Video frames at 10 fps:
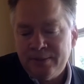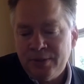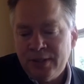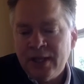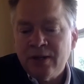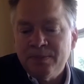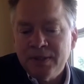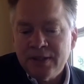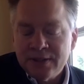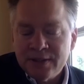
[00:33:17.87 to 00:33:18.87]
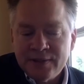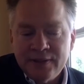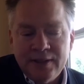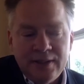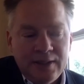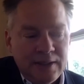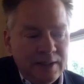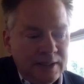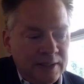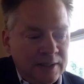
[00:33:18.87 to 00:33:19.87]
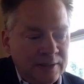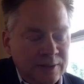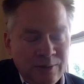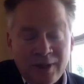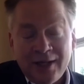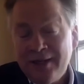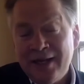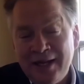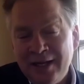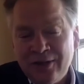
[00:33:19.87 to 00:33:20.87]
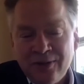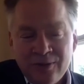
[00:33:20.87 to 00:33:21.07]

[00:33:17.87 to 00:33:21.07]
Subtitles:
putting out, because you like that anchor,